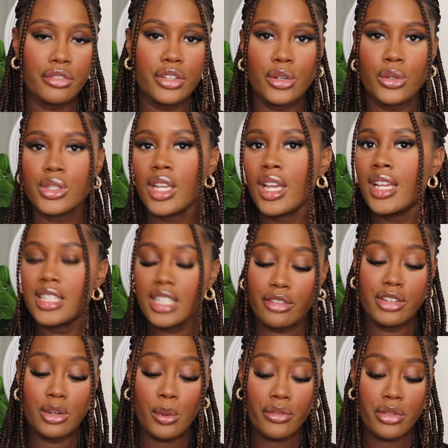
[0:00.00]
feels,
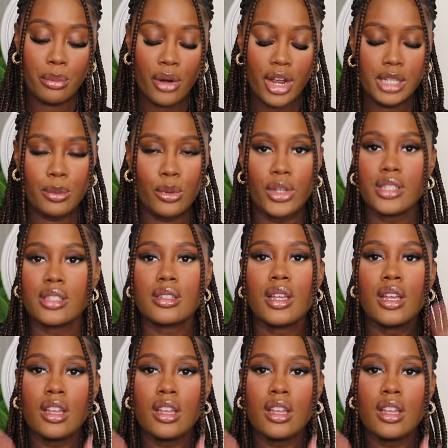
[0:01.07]
definitely worth the price point.